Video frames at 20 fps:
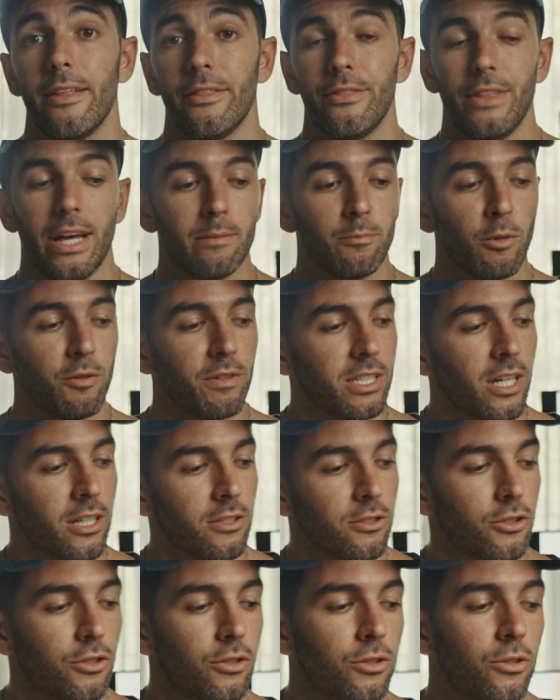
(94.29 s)
Then moving on
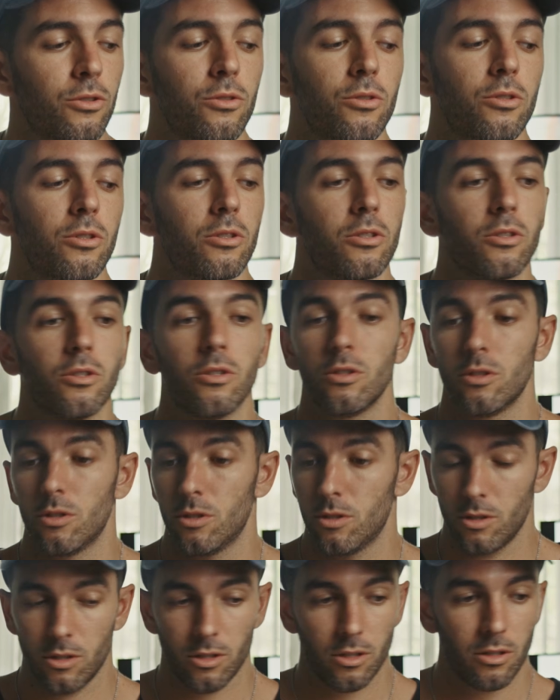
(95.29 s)
to
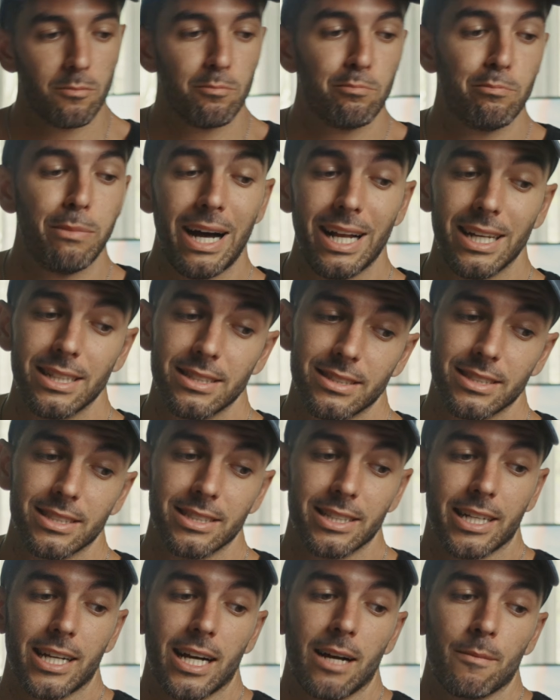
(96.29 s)
balancing
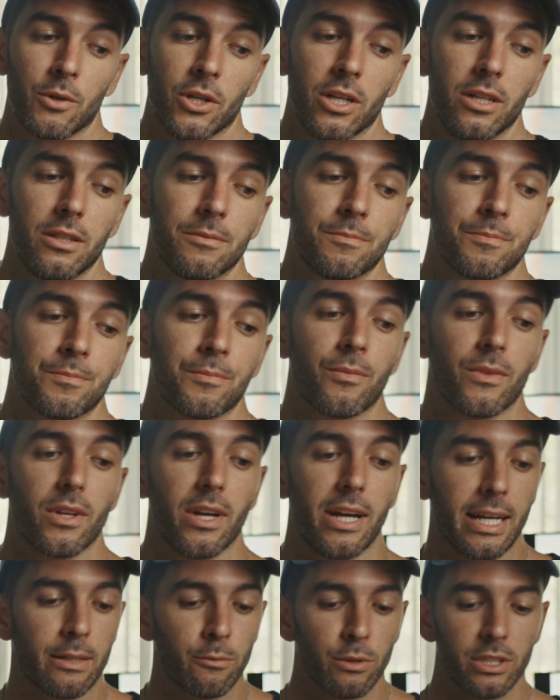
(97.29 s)
the camera,
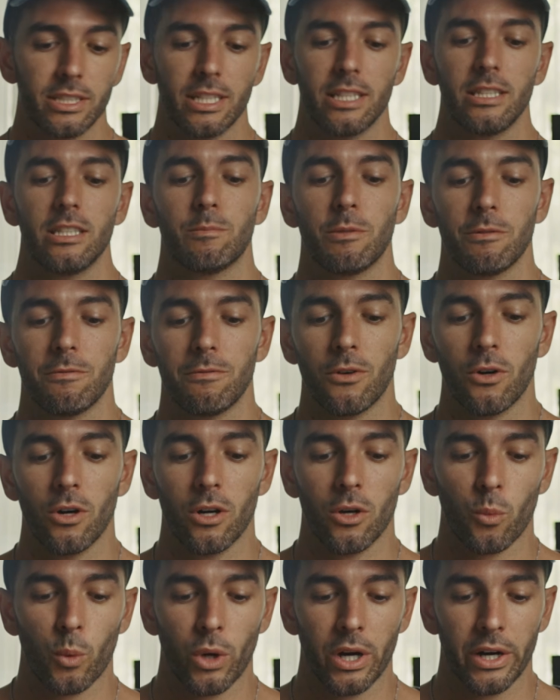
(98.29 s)
and we've seen this
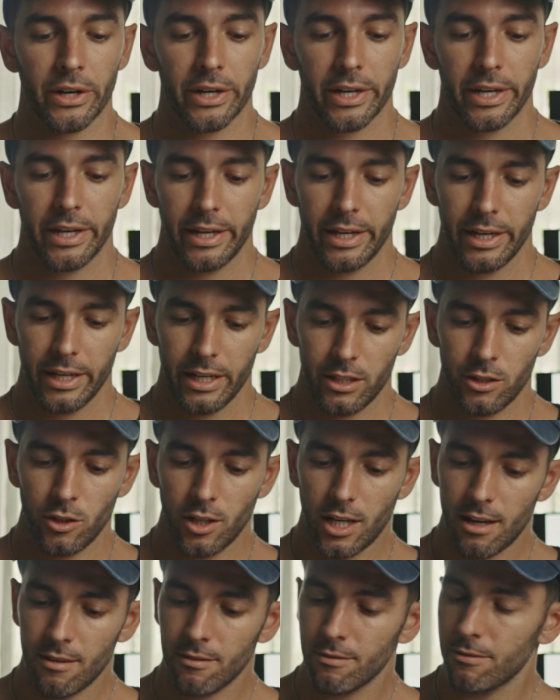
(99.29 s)
before where you
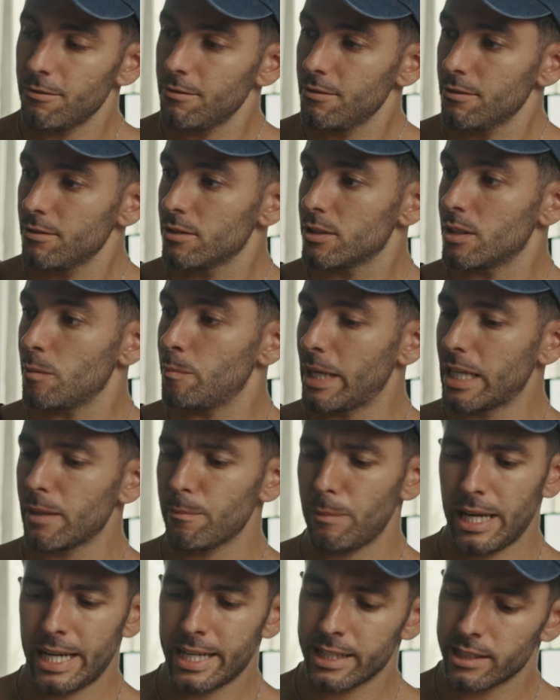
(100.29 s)
have the big
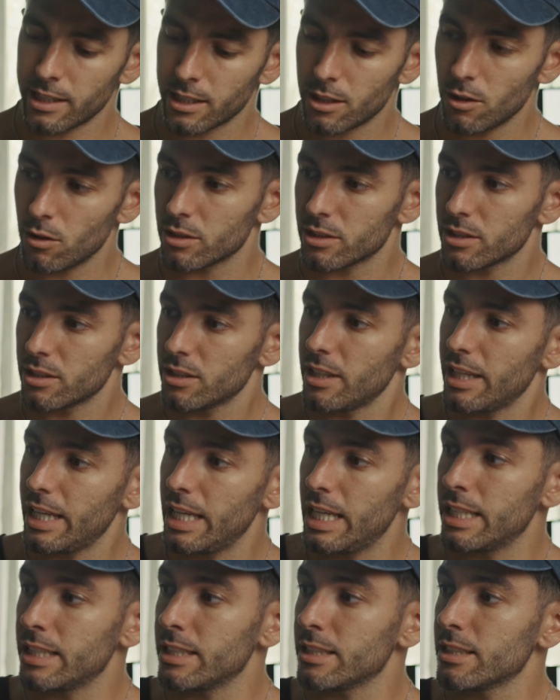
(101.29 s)
plate that goes
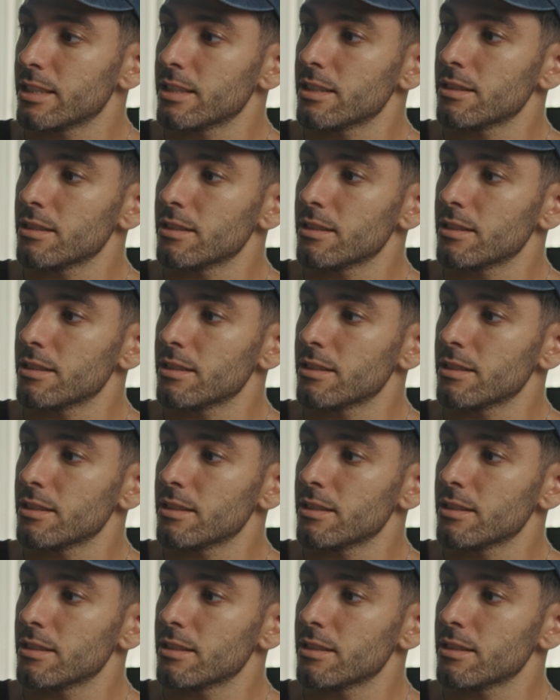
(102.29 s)
in